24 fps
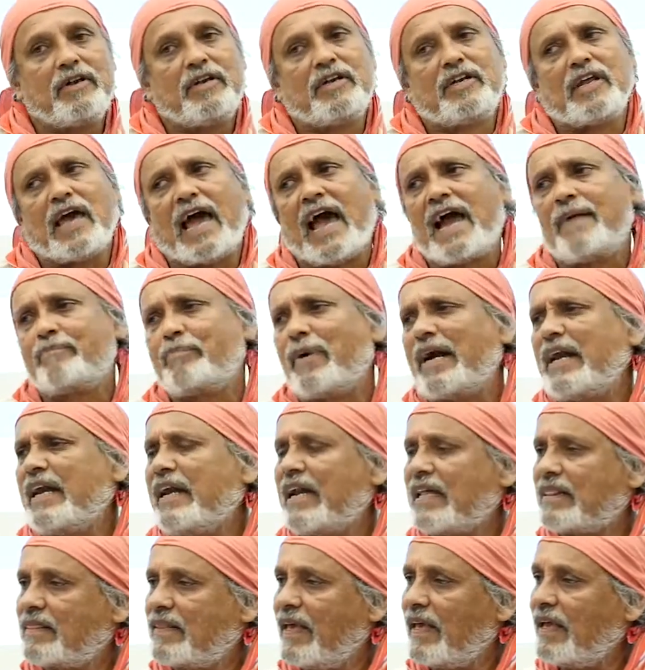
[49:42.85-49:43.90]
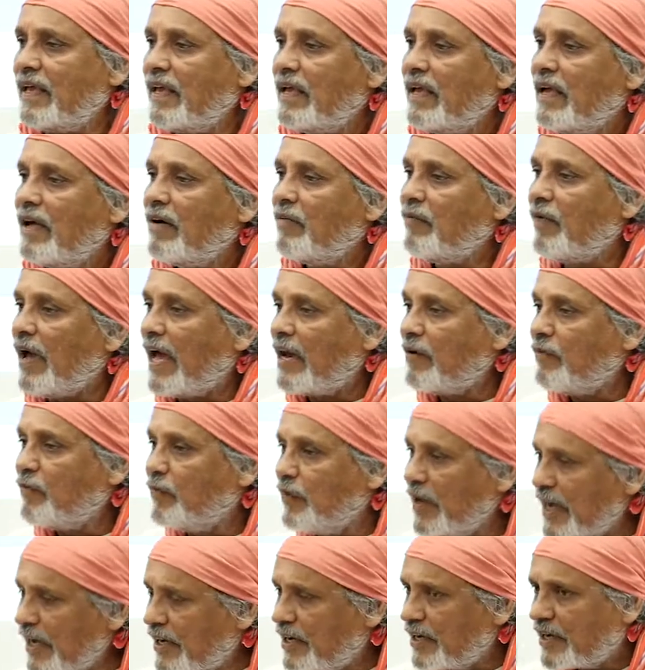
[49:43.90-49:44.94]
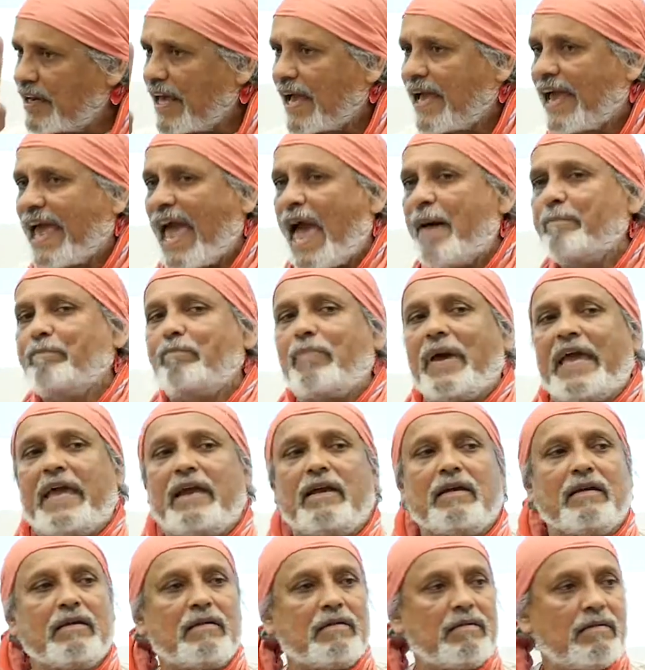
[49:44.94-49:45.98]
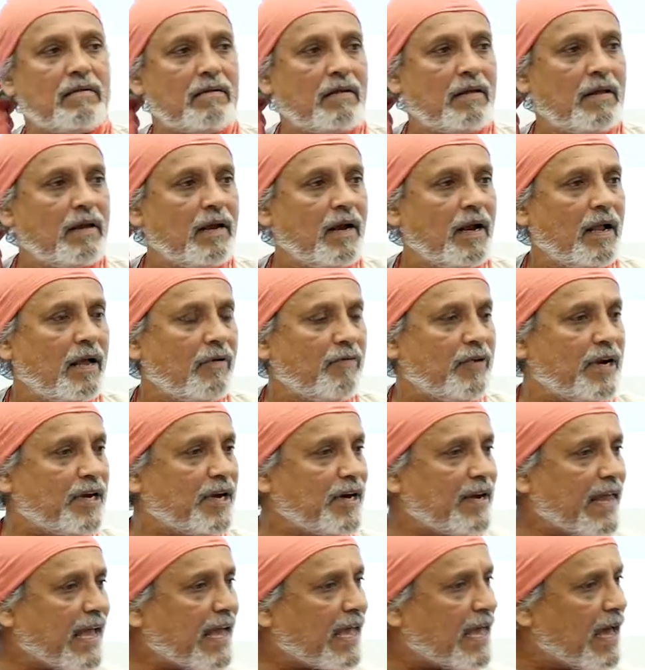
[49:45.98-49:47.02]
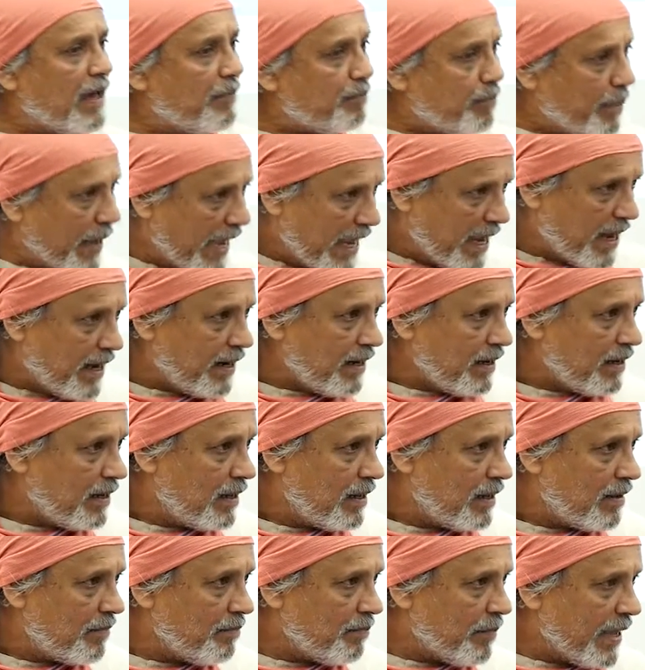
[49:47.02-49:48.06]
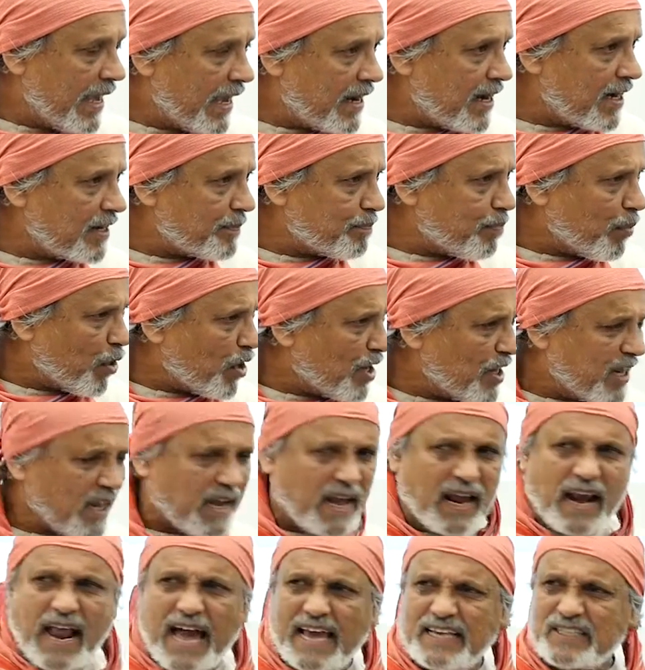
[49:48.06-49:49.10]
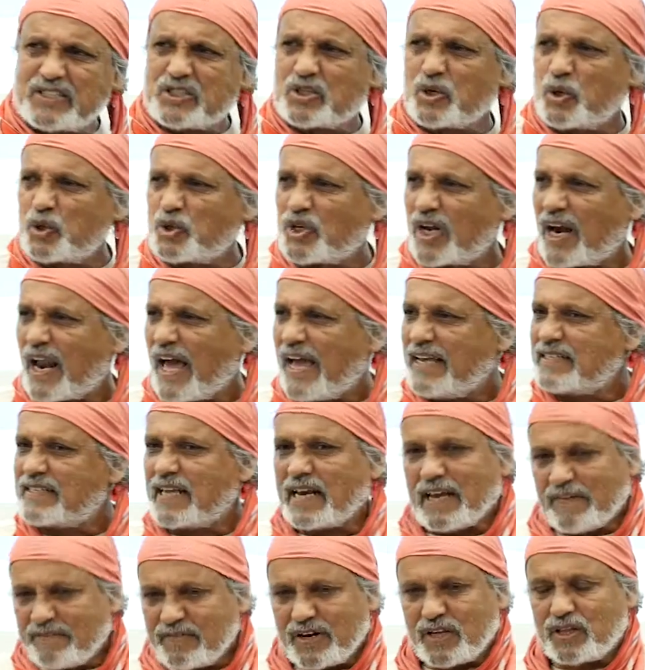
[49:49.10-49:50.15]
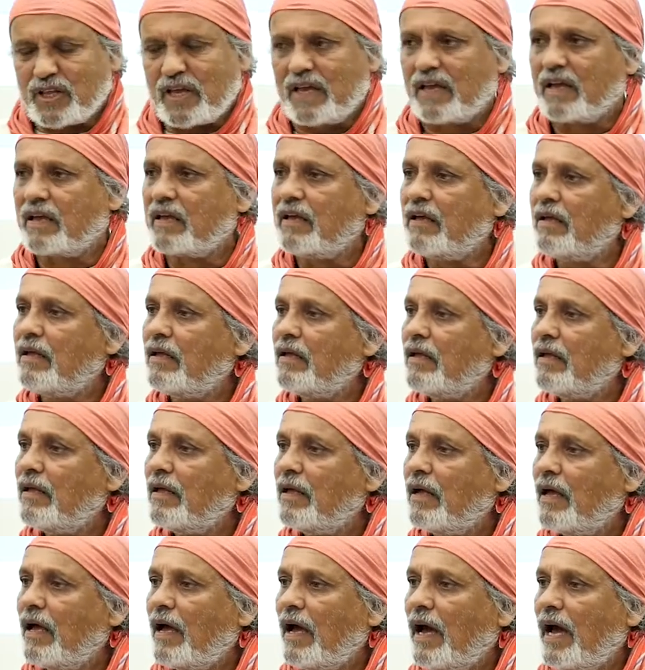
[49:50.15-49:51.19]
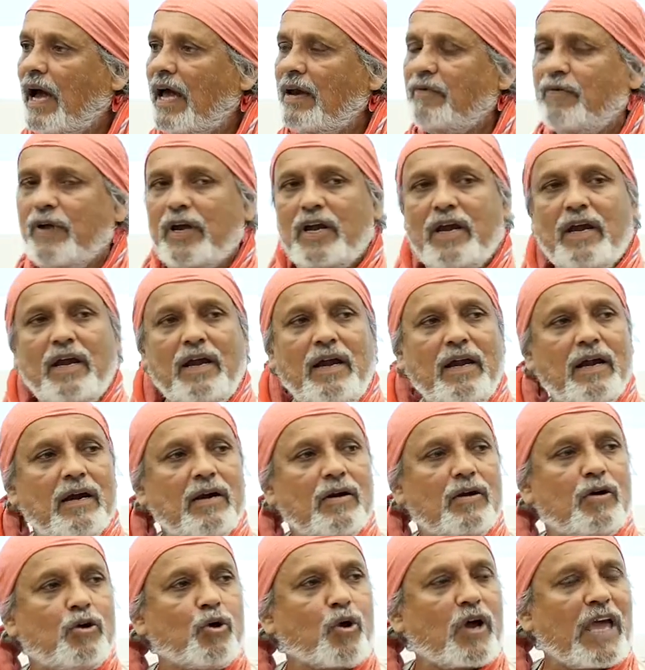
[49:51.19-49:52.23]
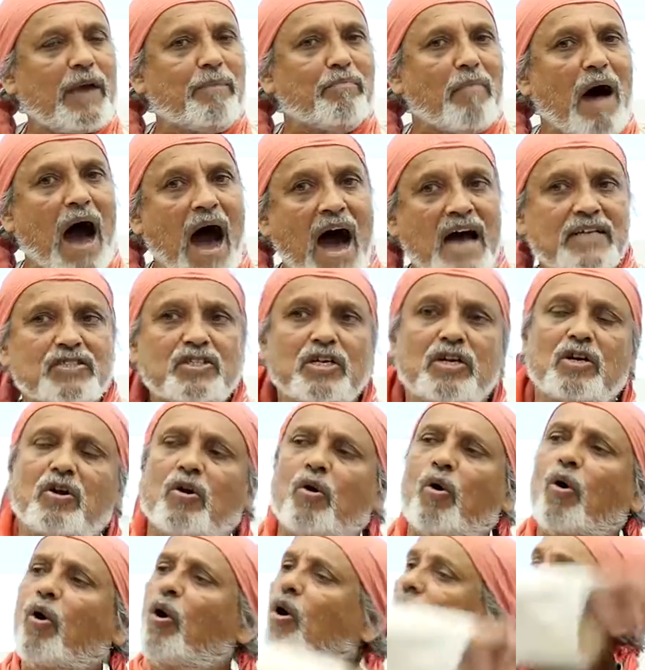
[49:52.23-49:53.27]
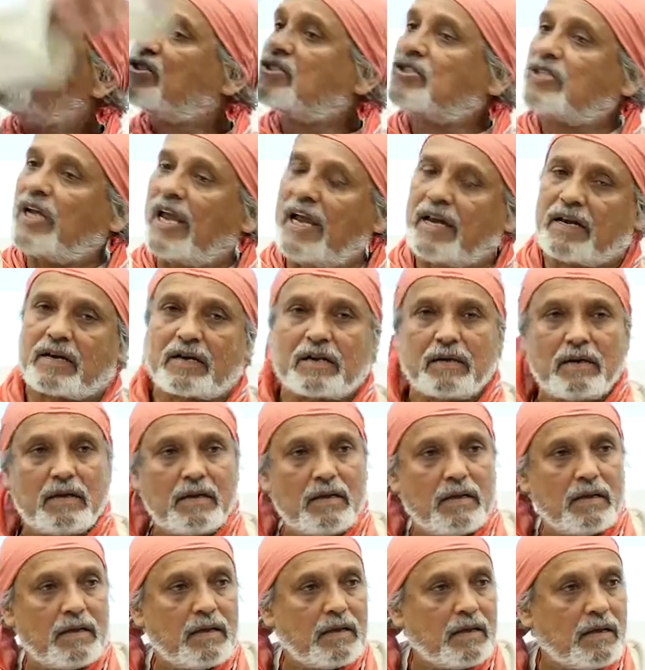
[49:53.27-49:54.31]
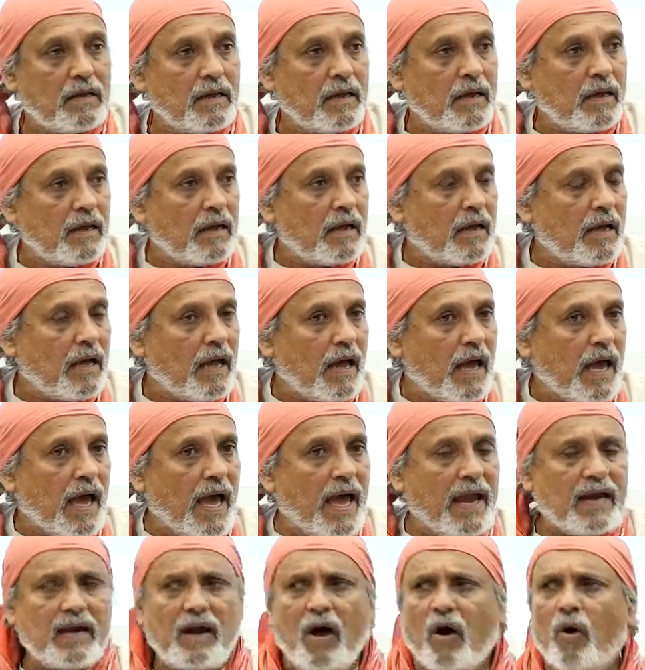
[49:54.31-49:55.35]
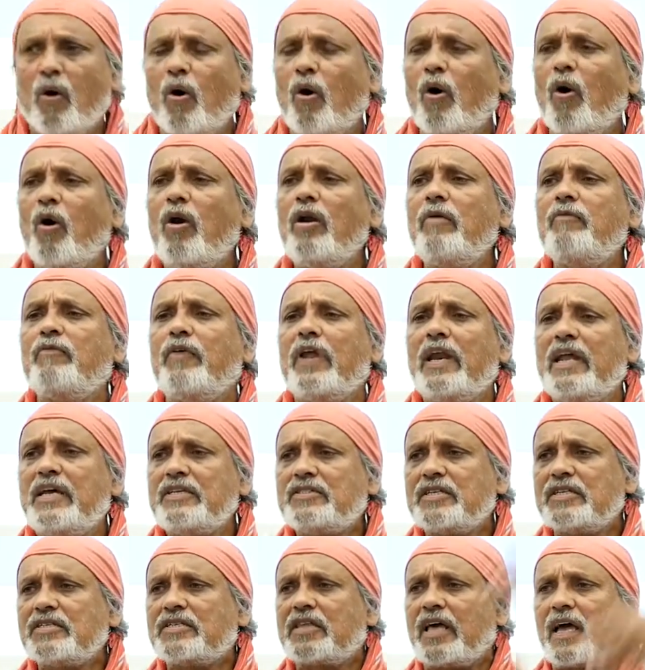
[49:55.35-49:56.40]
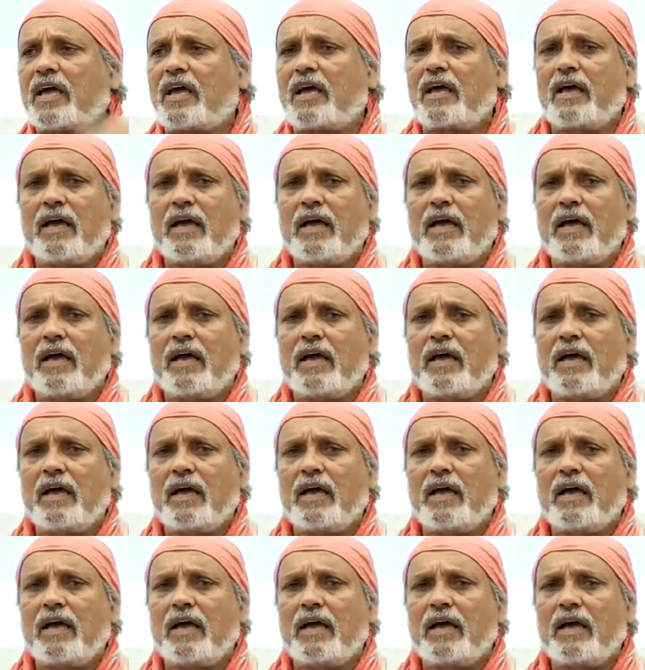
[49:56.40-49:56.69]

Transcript: there happened nothing. When we did a campaign, make it politicalized, socialized and everything. And we took a march in the whole state, and whole villages, they